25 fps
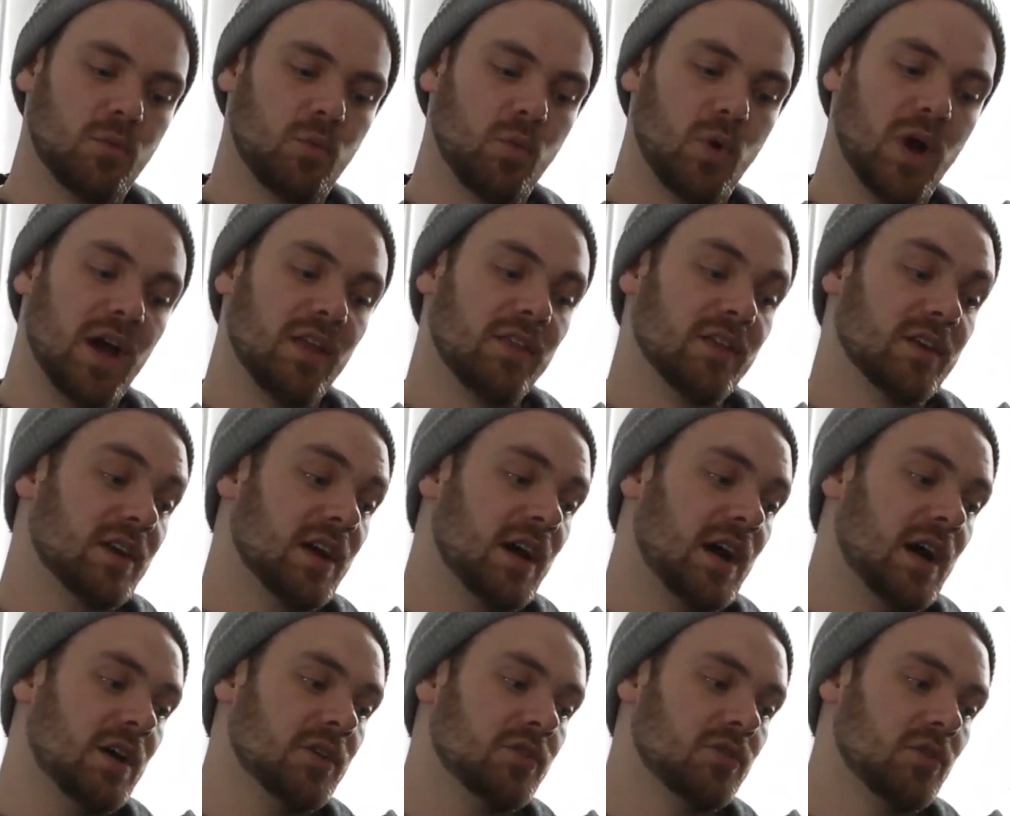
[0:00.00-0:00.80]
where the
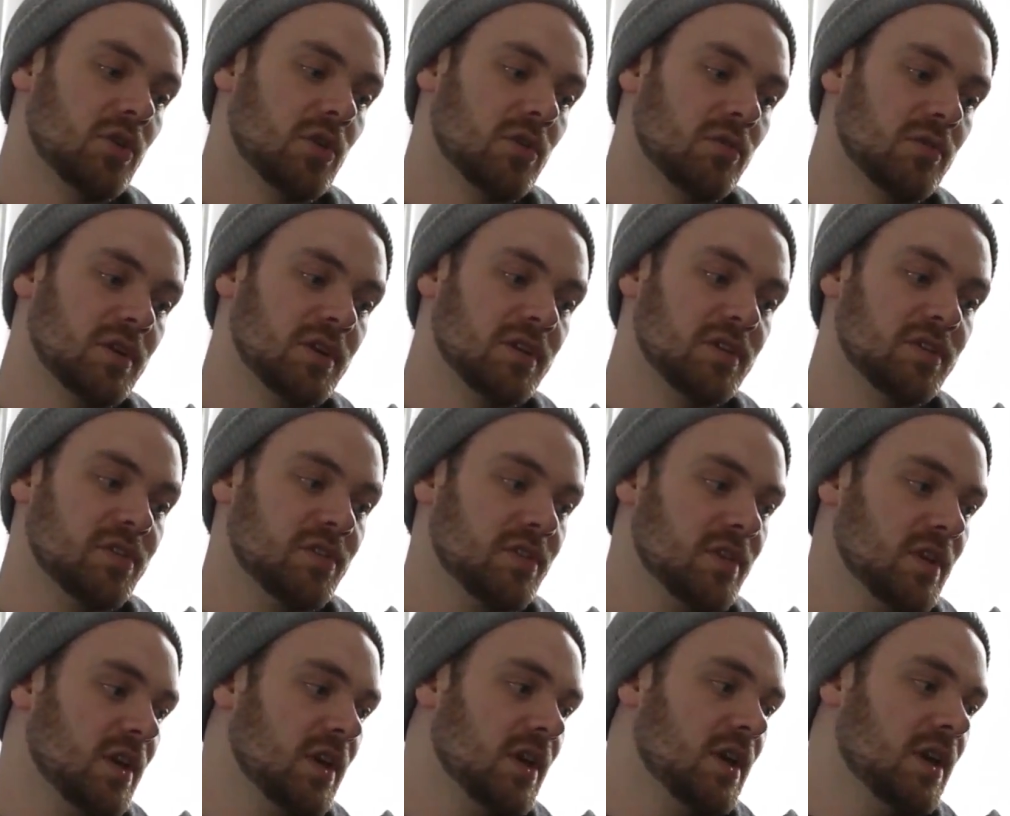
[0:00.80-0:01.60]
car door
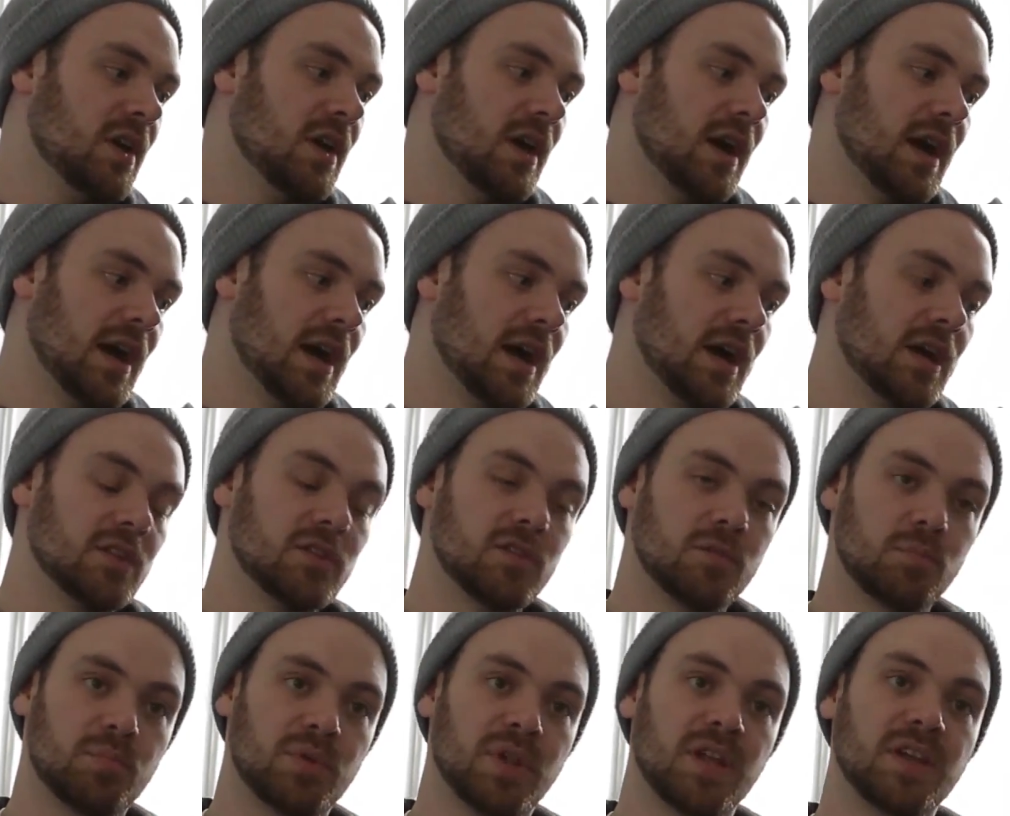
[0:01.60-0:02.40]
is
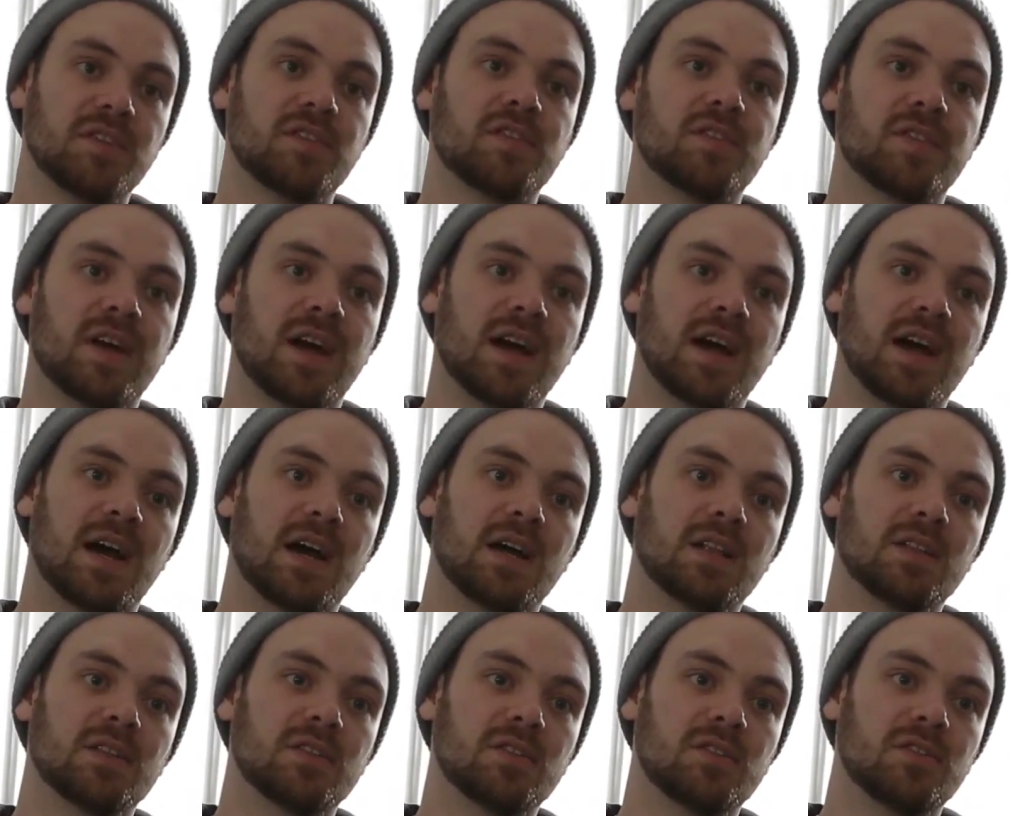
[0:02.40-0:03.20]
and place the
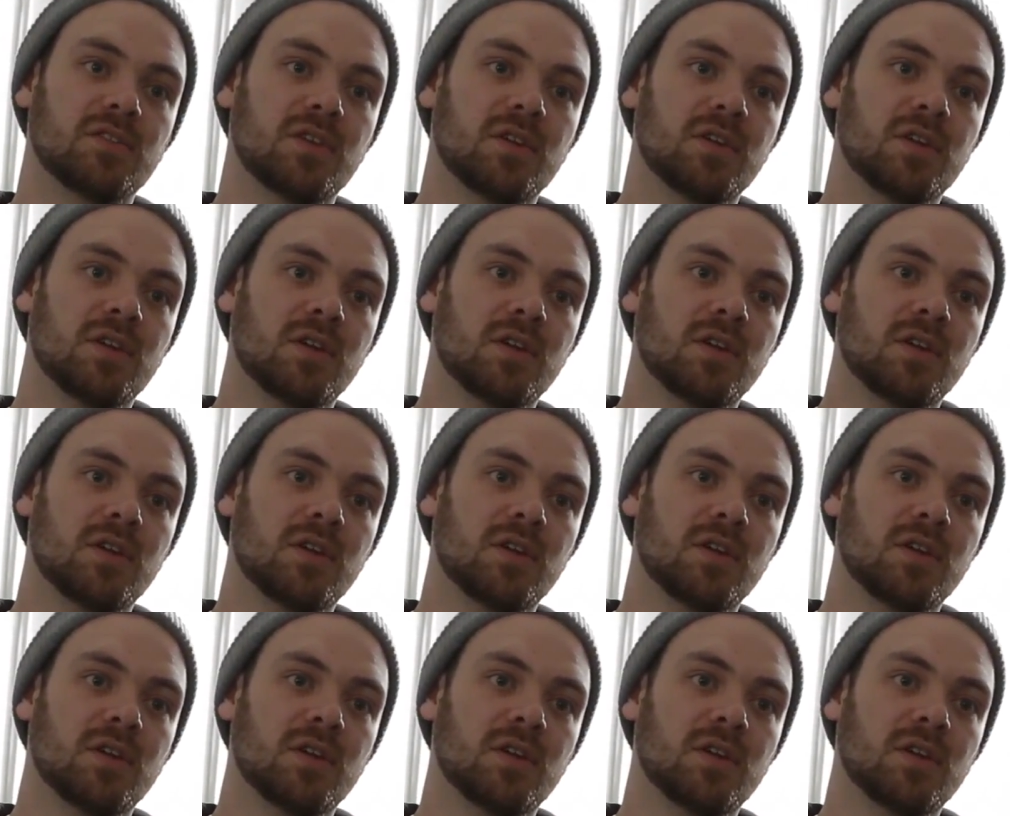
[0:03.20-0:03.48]
hand